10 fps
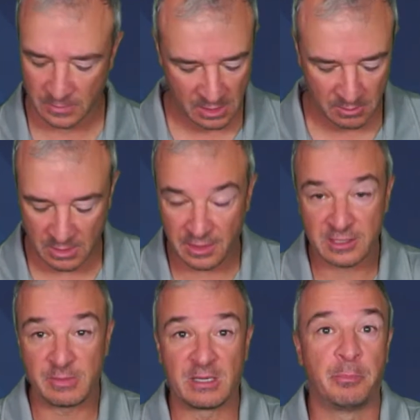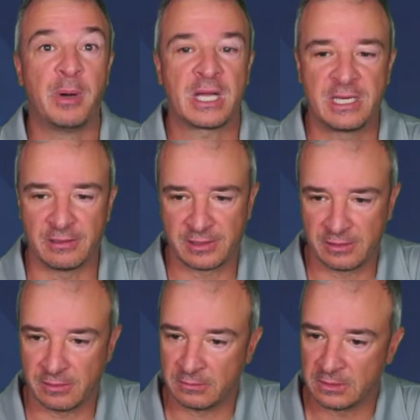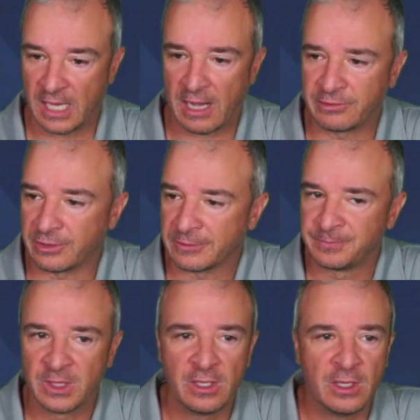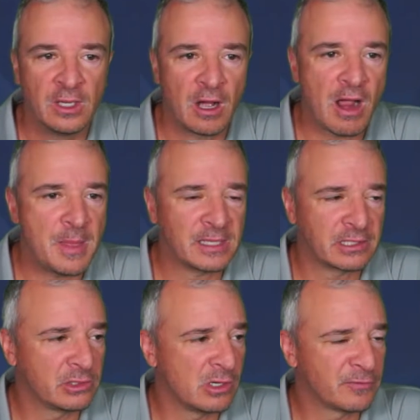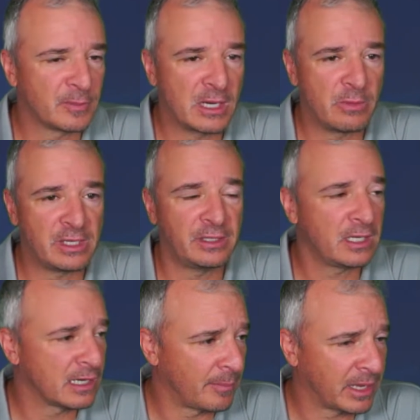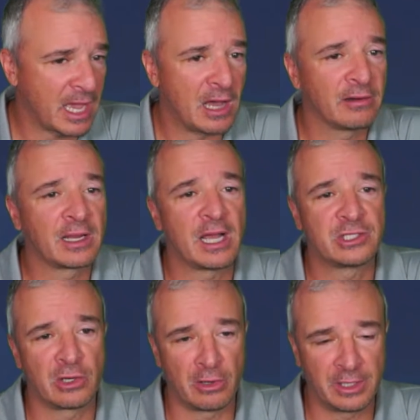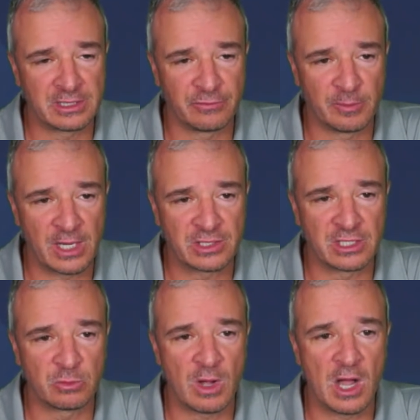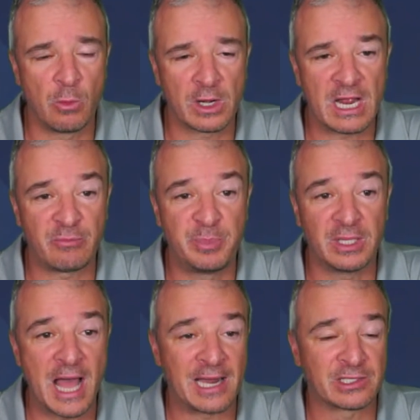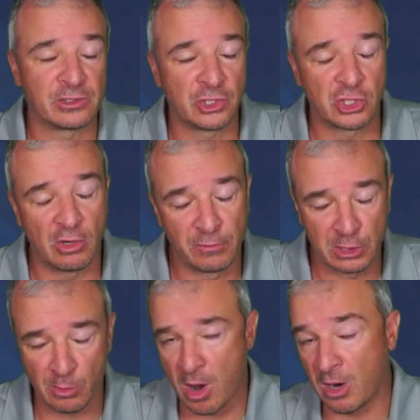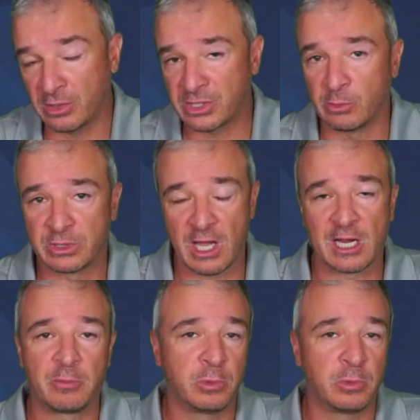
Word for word: That thing's going to be at a buck here soon. Housers. All right, that's going to do it for me. We did the economic calendar. I got you earnings information as well. We're going to have Bill Addis on the show for tomorrow. So we'll talk.